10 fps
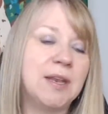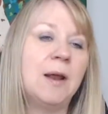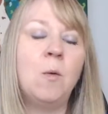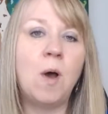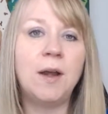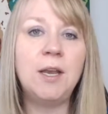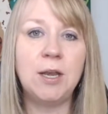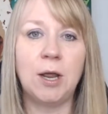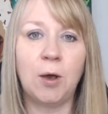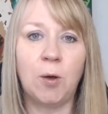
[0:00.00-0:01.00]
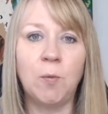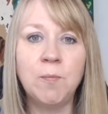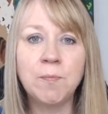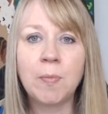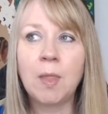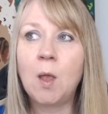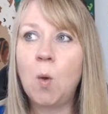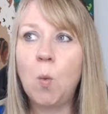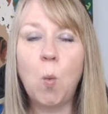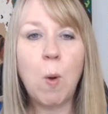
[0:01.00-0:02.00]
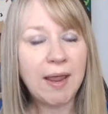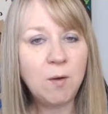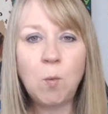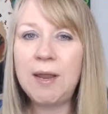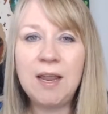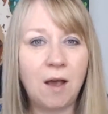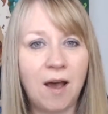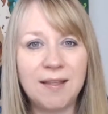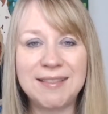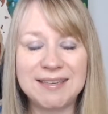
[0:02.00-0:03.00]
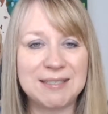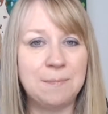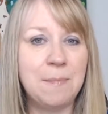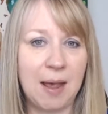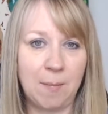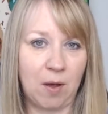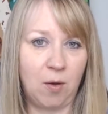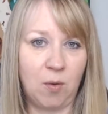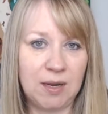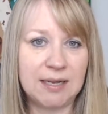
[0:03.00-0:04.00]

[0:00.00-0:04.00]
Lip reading: And I want to know, when we got this memo,